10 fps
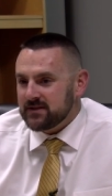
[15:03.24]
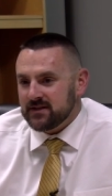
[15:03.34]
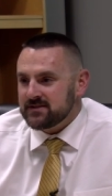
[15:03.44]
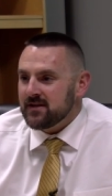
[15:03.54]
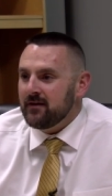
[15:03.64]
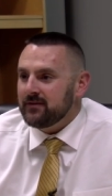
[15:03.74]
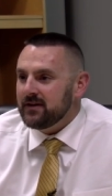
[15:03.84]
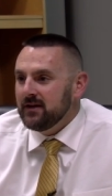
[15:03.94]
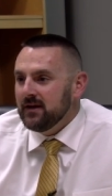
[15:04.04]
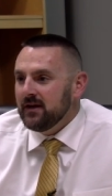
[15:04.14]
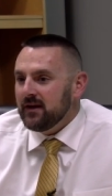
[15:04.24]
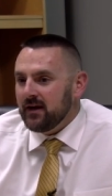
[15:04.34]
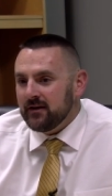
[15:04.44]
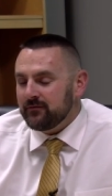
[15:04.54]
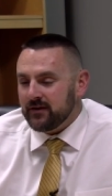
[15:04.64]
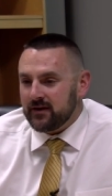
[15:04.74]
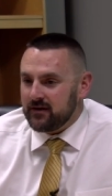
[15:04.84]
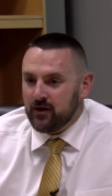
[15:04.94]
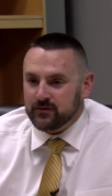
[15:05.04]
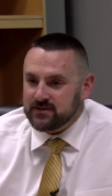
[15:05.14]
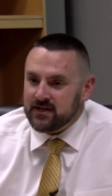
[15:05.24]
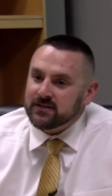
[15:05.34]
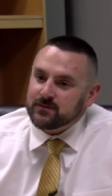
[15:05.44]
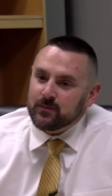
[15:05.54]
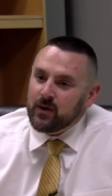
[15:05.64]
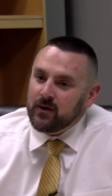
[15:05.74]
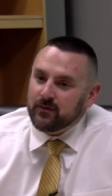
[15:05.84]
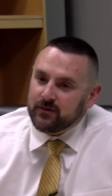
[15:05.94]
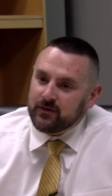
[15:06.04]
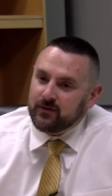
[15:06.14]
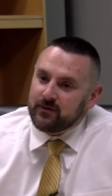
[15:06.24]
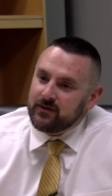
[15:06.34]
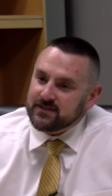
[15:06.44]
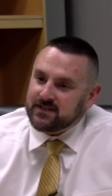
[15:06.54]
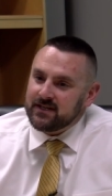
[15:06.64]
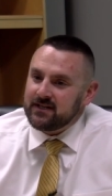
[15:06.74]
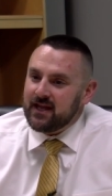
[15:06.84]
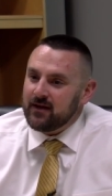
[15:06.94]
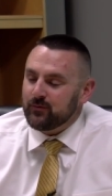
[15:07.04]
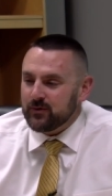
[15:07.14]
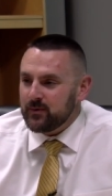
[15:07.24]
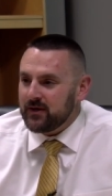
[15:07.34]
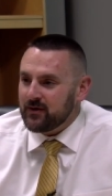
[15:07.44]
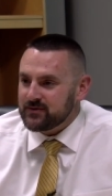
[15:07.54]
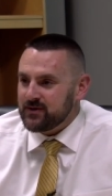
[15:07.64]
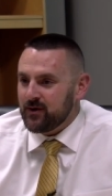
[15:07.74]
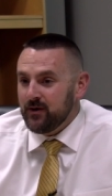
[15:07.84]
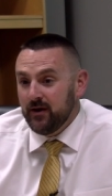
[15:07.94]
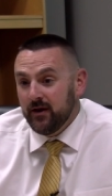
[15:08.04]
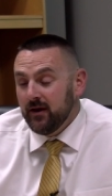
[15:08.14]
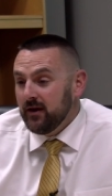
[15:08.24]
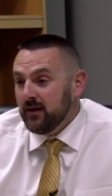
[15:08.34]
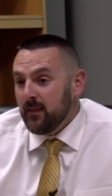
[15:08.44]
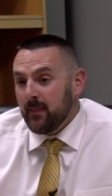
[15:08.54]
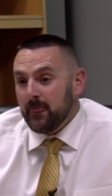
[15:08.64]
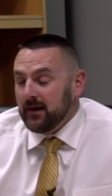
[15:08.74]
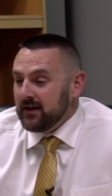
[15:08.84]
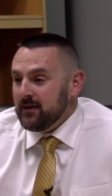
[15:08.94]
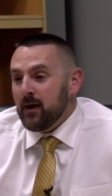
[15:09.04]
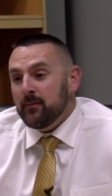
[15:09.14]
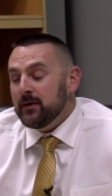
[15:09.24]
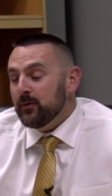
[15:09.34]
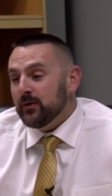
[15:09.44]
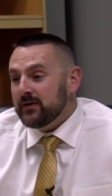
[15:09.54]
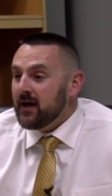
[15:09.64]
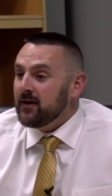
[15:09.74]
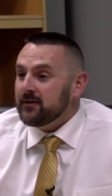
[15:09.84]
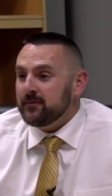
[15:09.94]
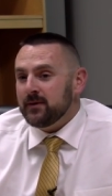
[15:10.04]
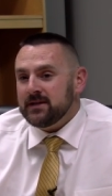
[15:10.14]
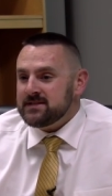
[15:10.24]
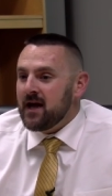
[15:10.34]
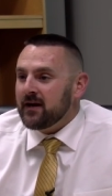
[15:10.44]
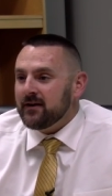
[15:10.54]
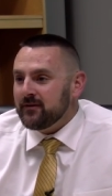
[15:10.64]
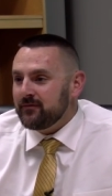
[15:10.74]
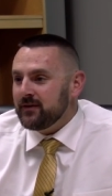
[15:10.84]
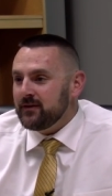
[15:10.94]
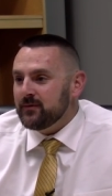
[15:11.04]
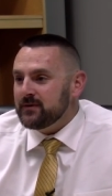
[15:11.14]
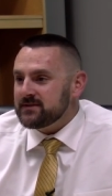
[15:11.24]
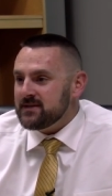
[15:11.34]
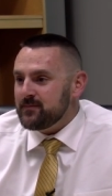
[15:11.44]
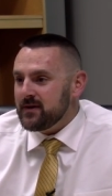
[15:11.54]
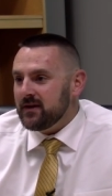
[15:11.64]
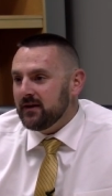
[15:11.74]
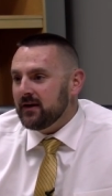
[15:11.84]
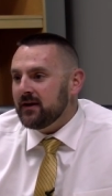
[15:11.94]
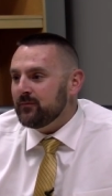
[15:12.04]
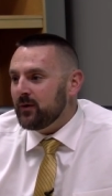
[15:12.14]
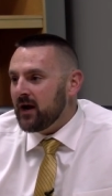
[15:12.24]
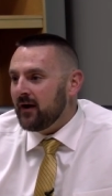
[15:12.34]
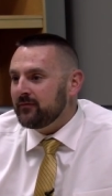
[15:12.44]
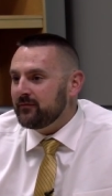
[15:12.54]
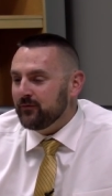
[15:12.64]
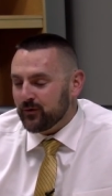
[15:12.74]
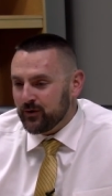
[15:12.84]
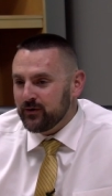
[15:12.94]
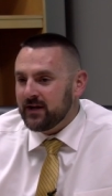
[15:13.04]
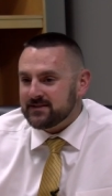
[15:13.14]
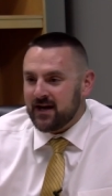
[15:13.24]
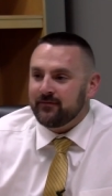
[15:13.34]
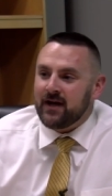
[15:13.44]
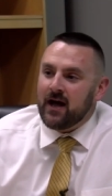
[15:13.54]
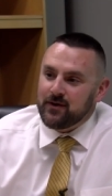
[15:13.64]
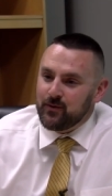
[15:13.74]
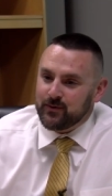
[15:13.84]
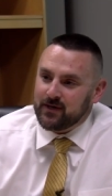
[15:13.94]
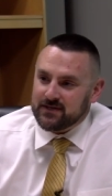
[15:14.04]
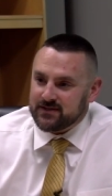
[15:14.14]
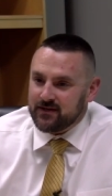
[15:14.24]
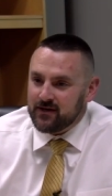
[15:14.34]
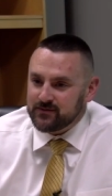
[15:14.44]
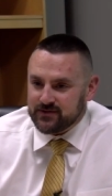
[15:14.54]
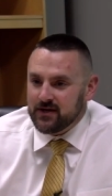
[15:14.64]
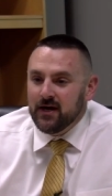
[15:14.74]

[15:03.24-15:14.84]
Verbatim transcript: kids love it. And if a coach tells me, well, you, this kid can't really be coached hard, he might be really talented, but he's not going to fit UNCP. And what I've learned as I've gotten older as a coach,